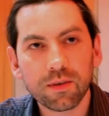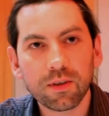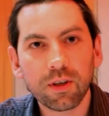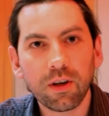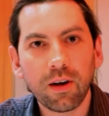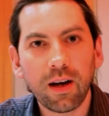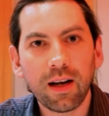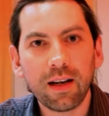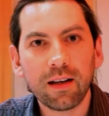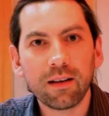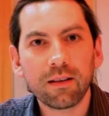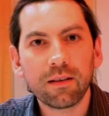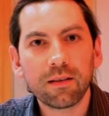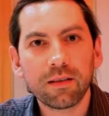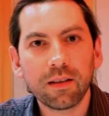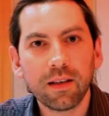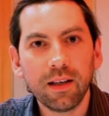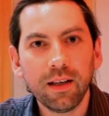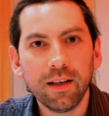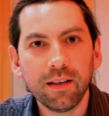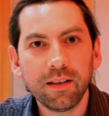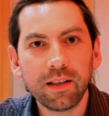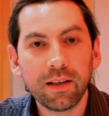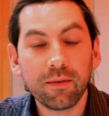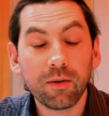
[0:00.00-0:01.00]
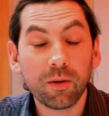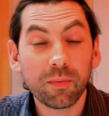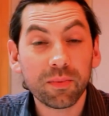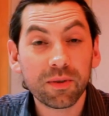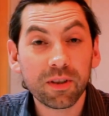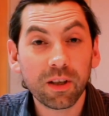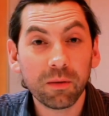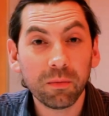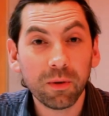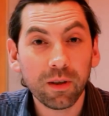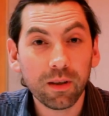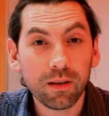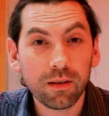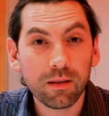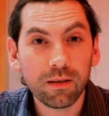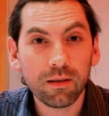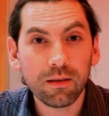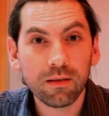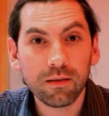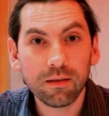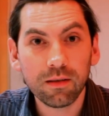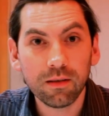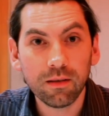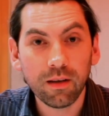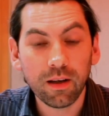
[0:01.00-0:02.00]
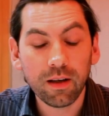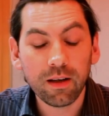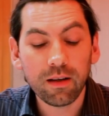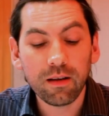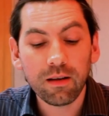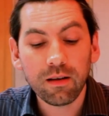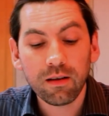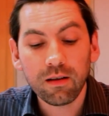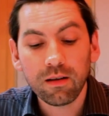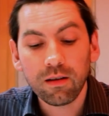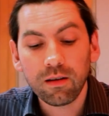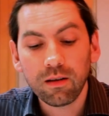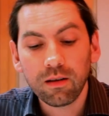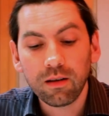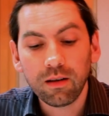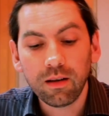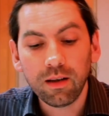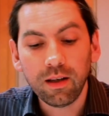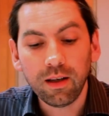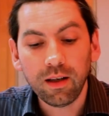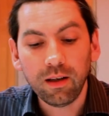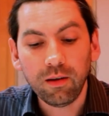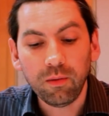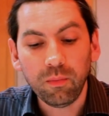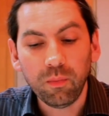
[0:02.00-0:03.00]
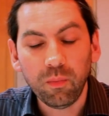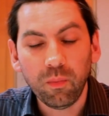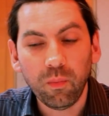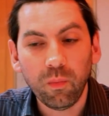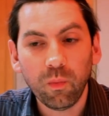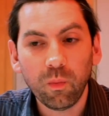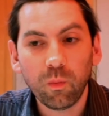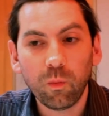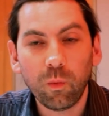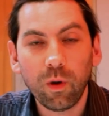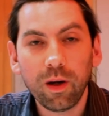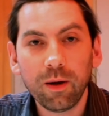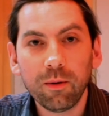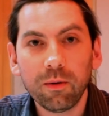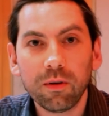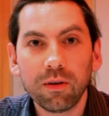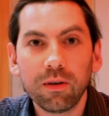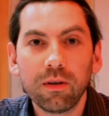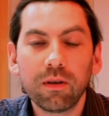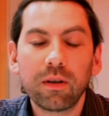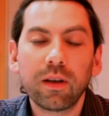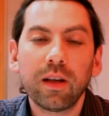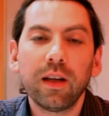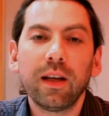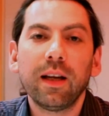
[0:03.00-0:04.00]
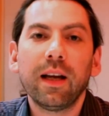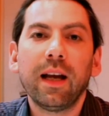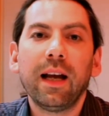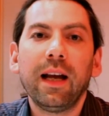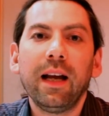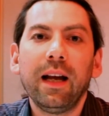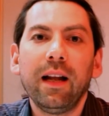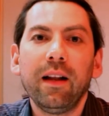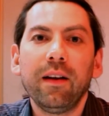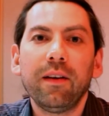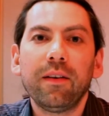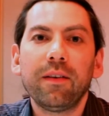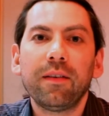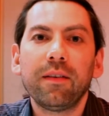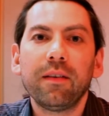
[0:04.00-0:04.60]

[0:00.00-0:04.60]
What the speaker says: So at DevOps Summit today, we were looking at